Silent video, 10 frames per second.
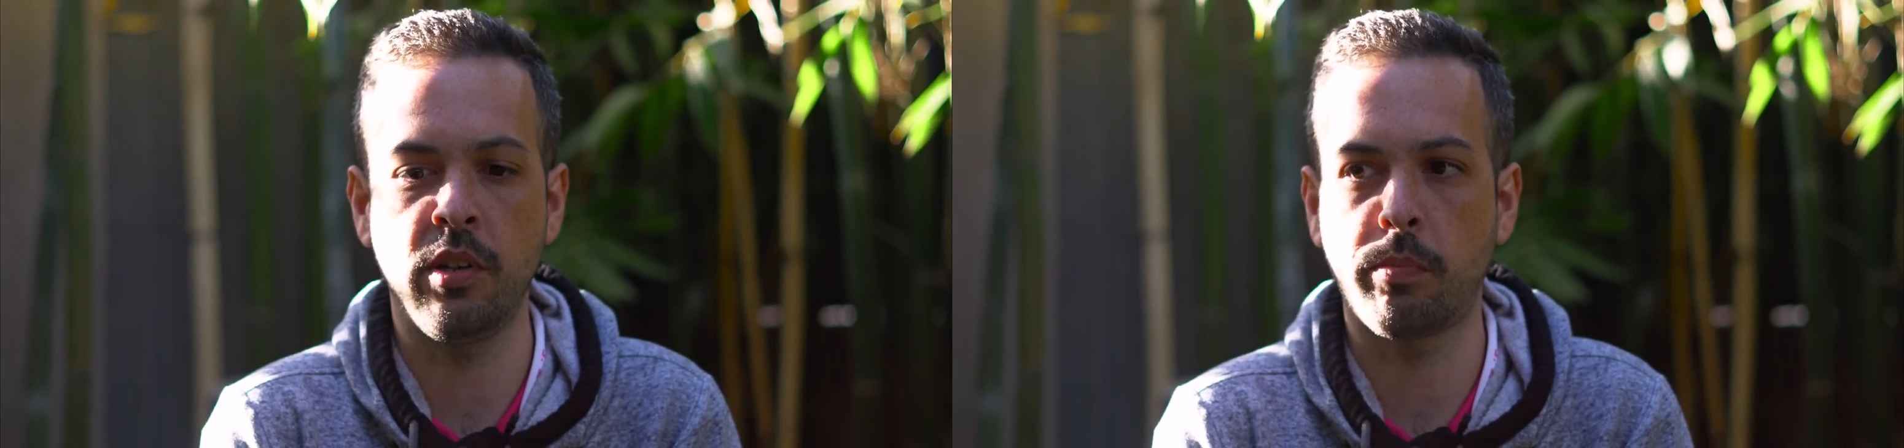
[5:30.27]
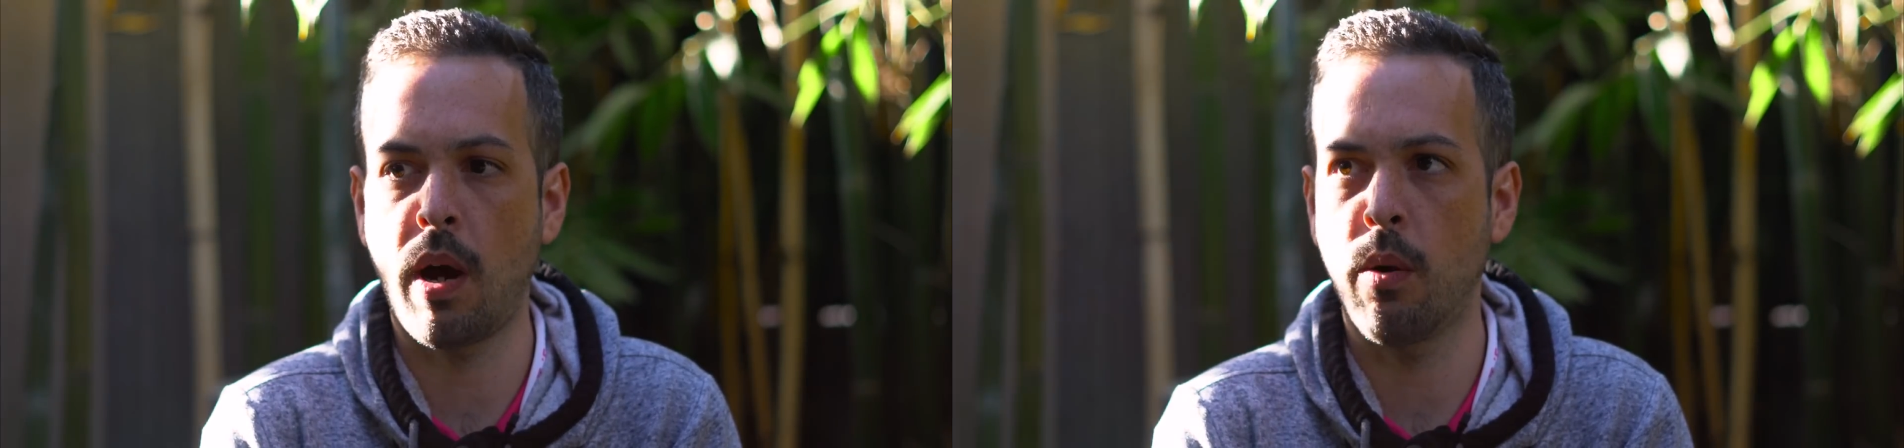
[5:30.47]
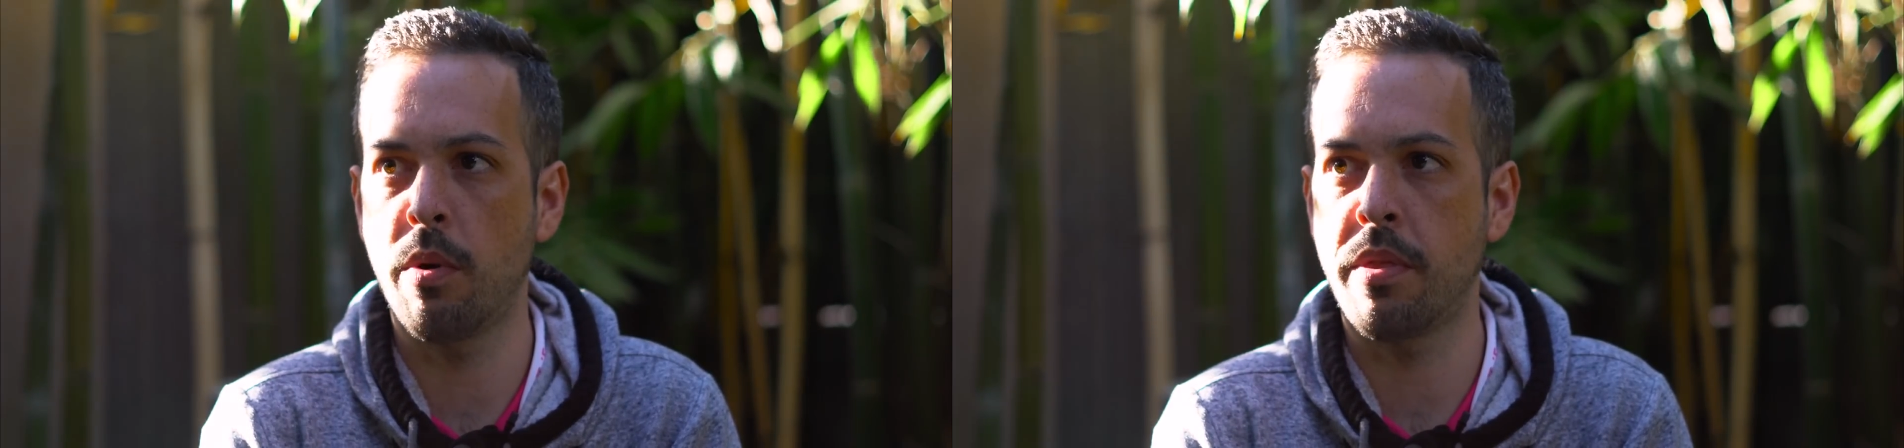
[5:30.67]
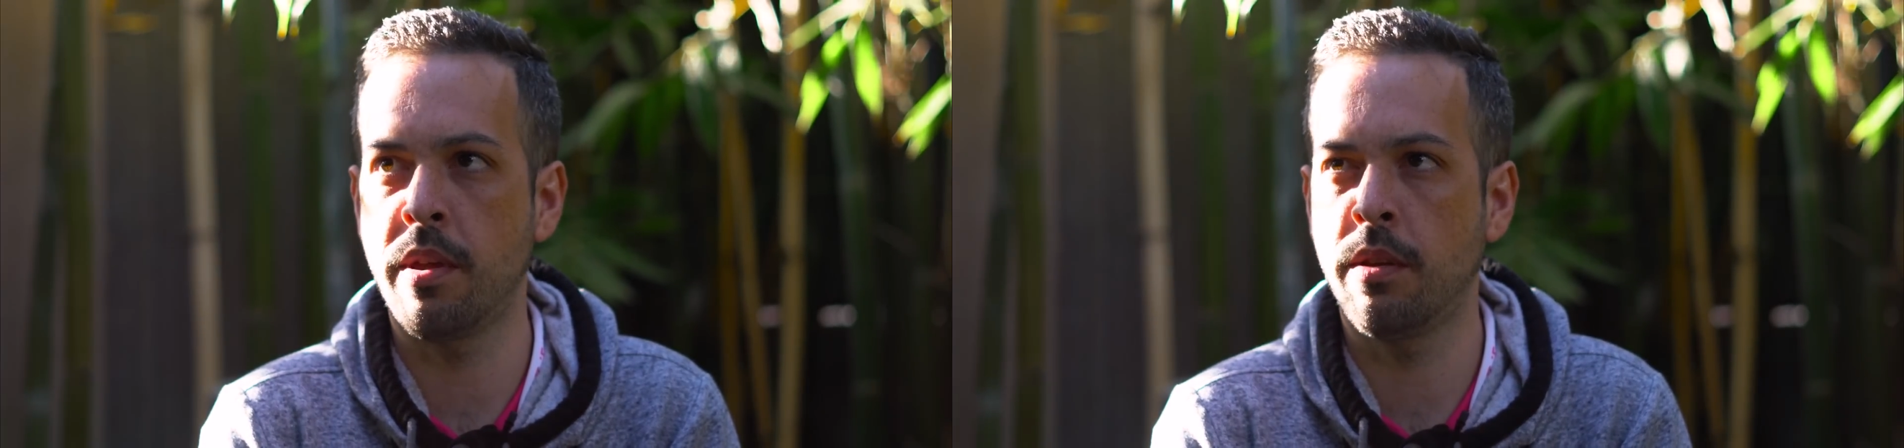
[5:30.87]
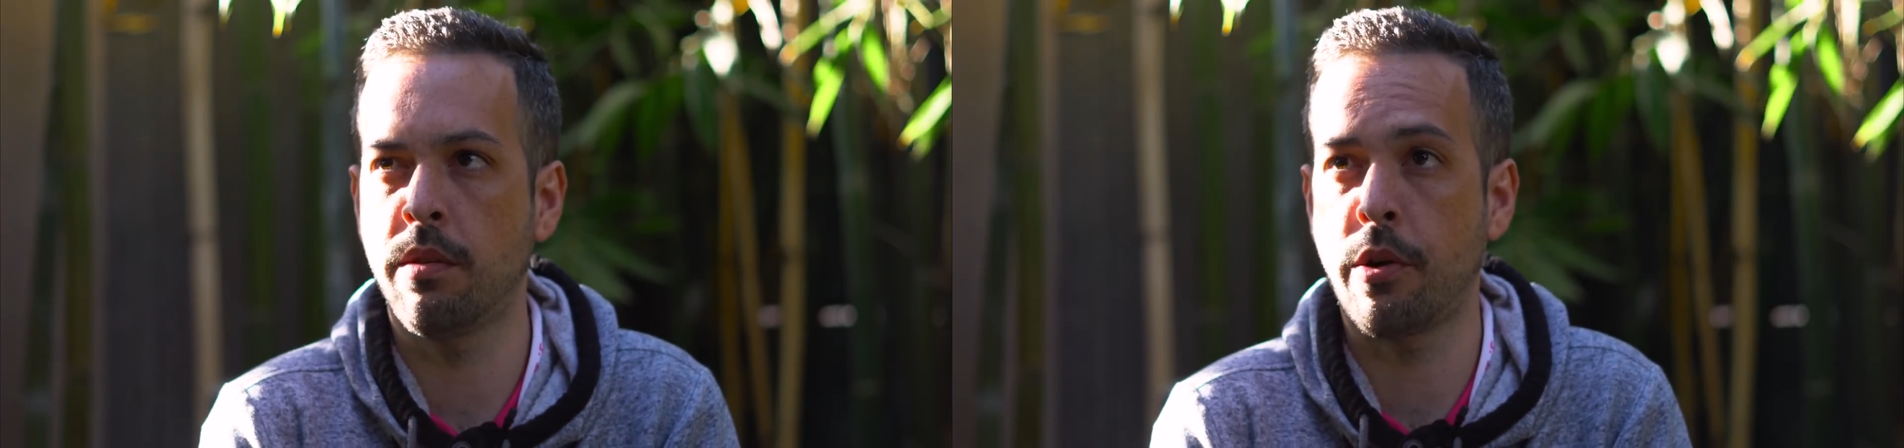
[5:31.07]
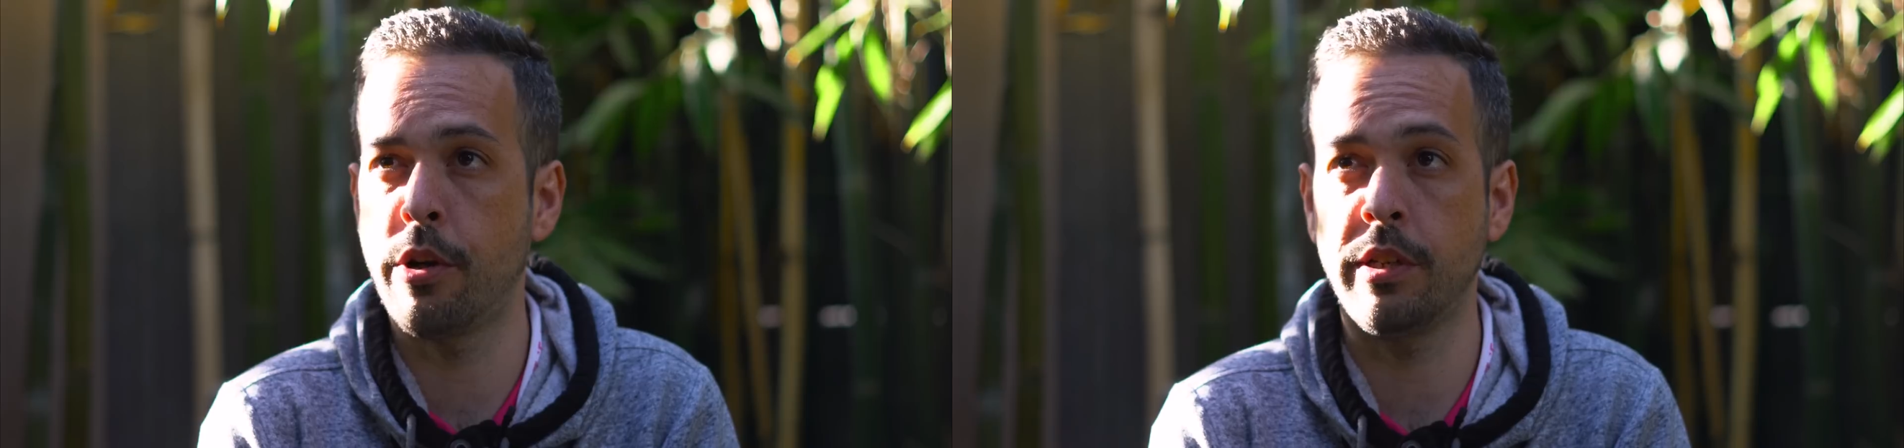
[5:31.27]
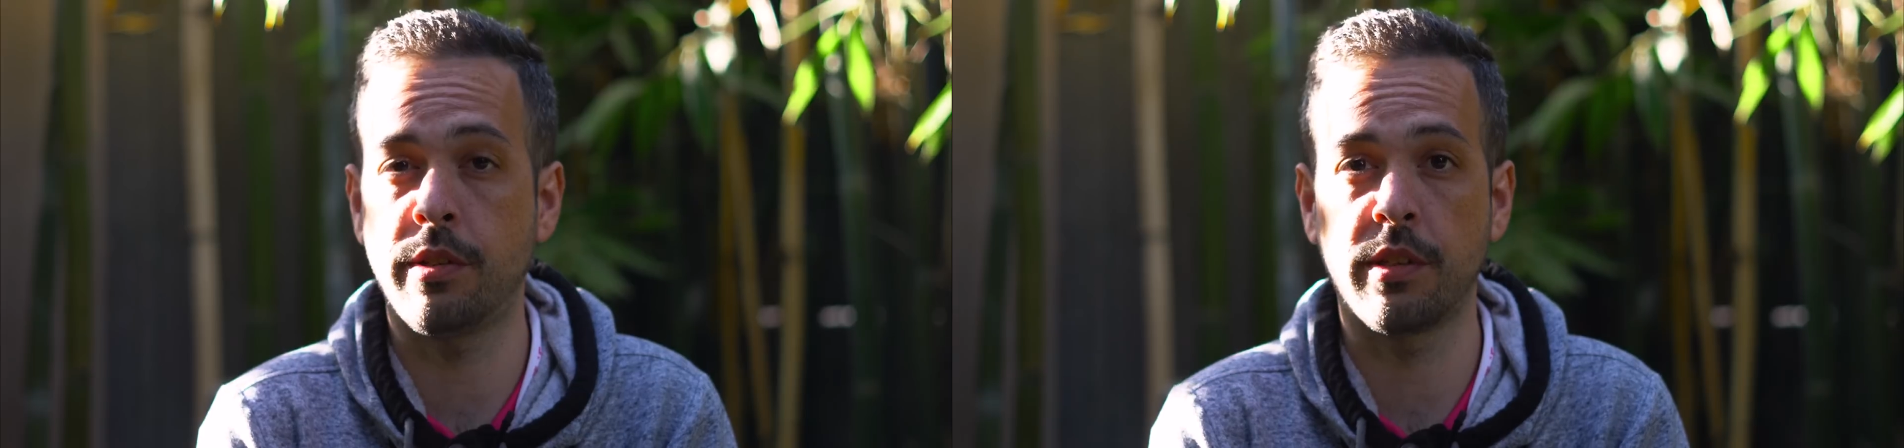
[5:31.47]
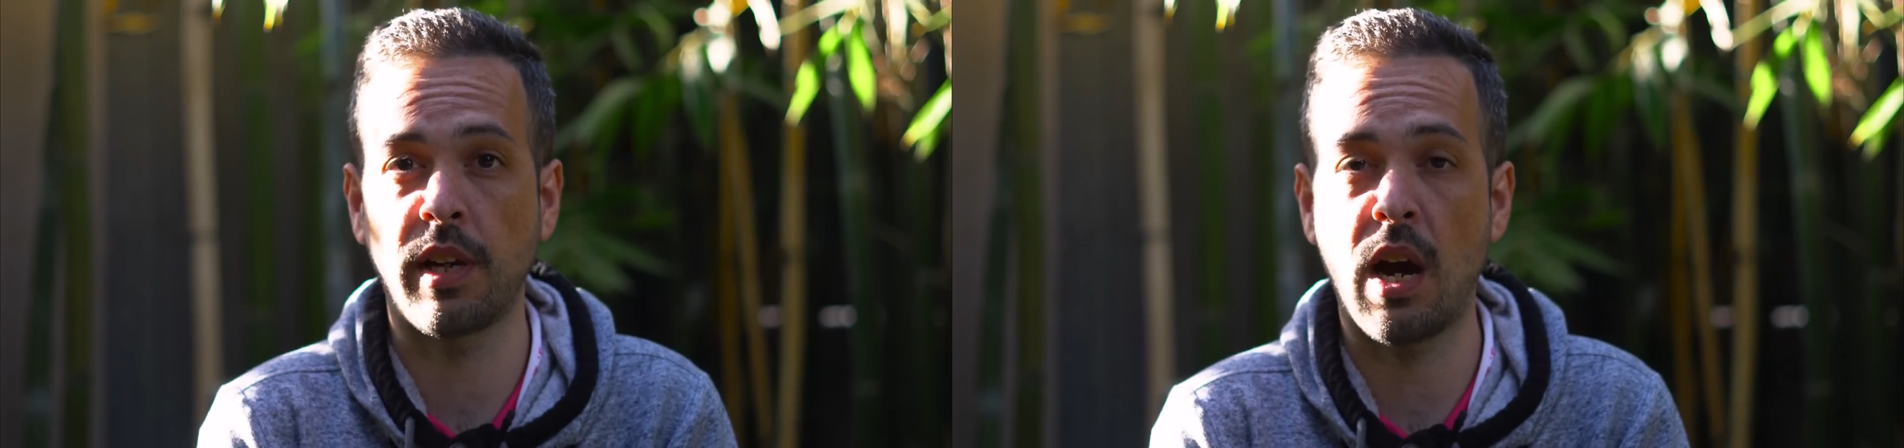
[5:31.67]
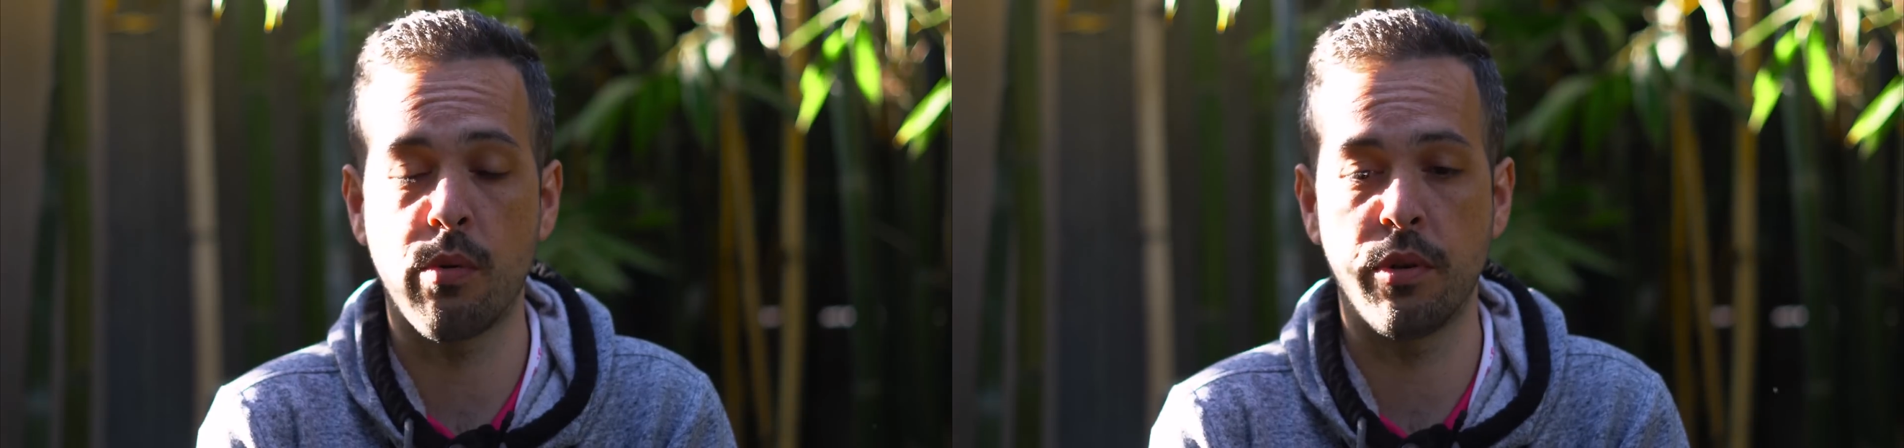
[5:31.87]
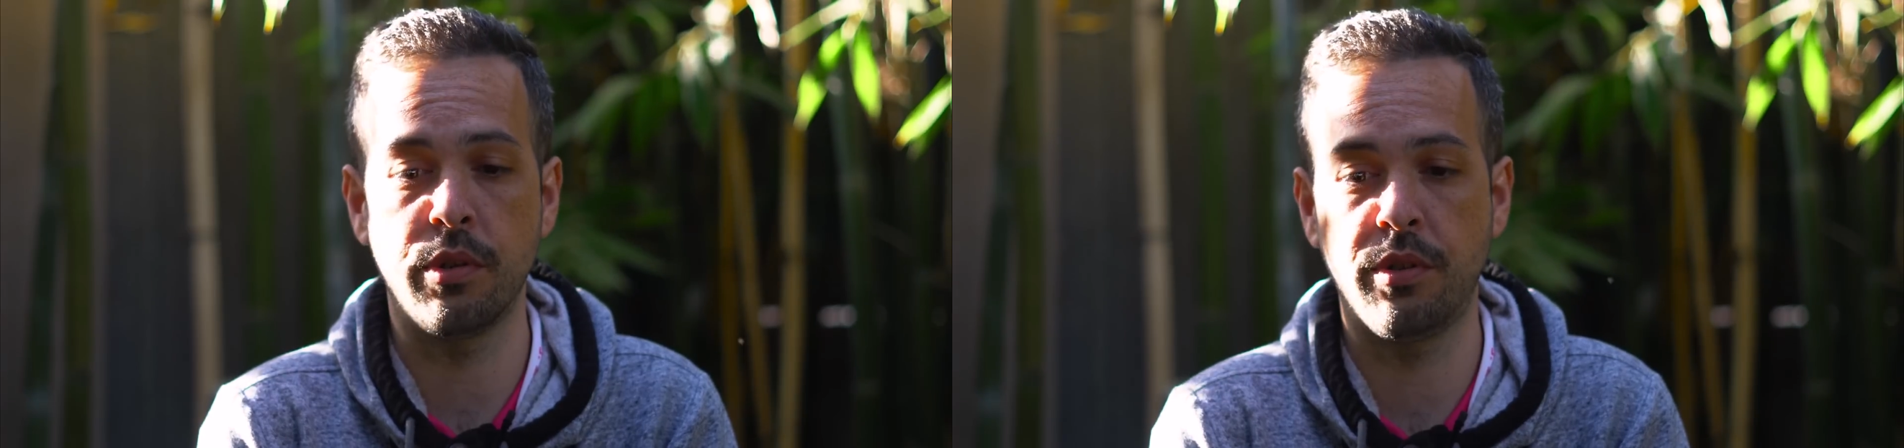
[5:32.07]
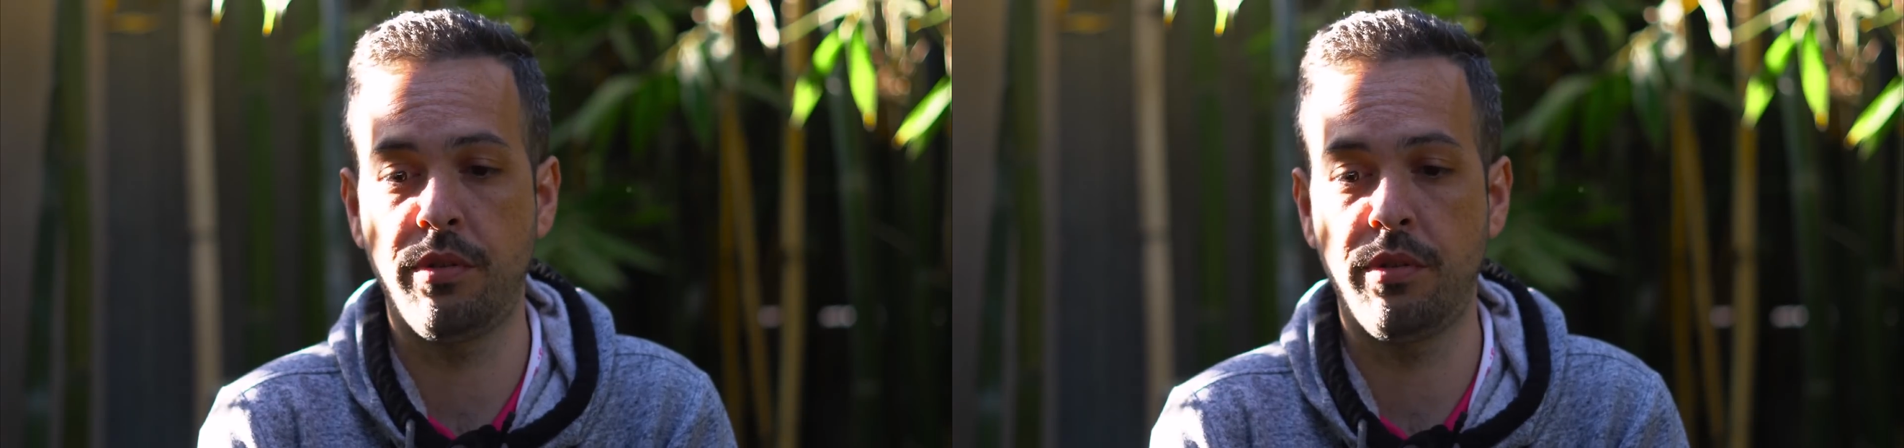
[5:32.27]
spot within 36 hours